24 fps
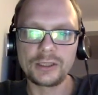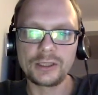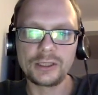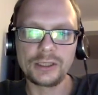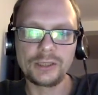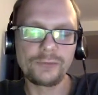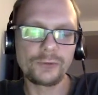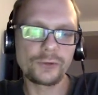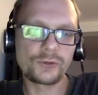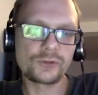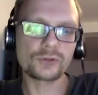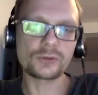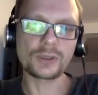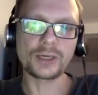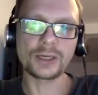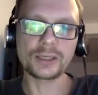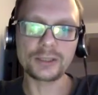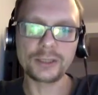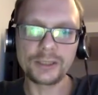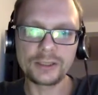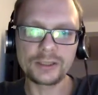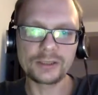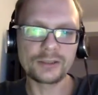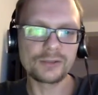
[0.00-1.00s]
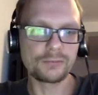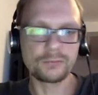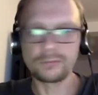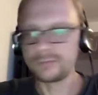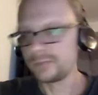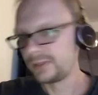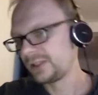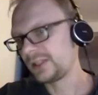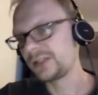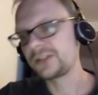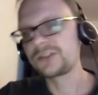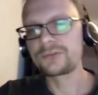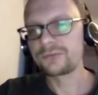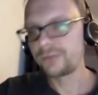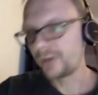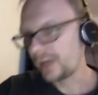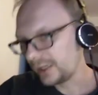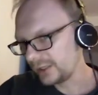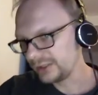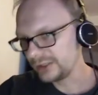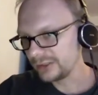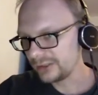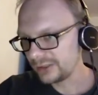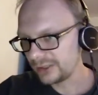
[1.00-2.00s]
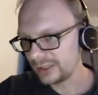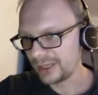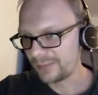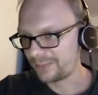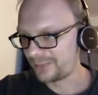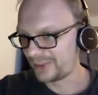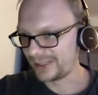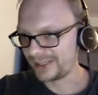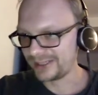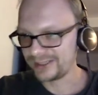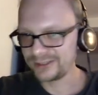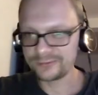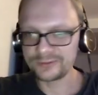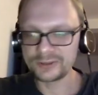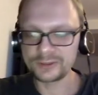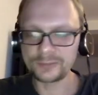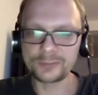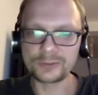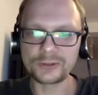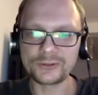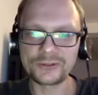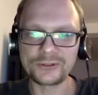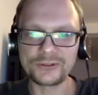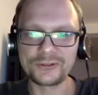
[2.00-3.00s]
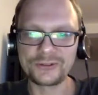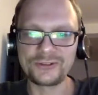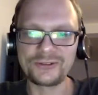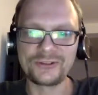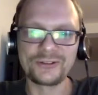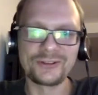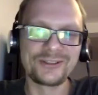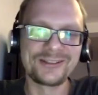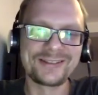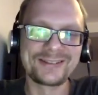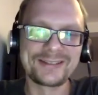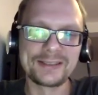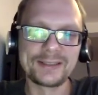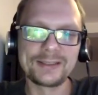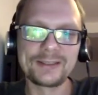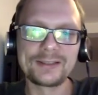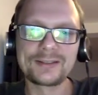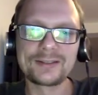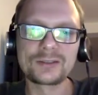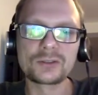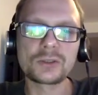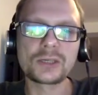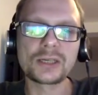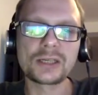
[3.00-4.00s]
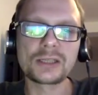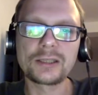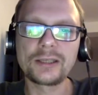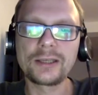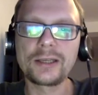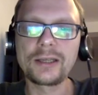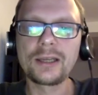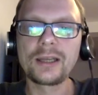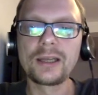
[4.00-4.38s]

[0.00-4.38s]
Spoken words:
If you're struggling, that's fine. A part of the process is struggling.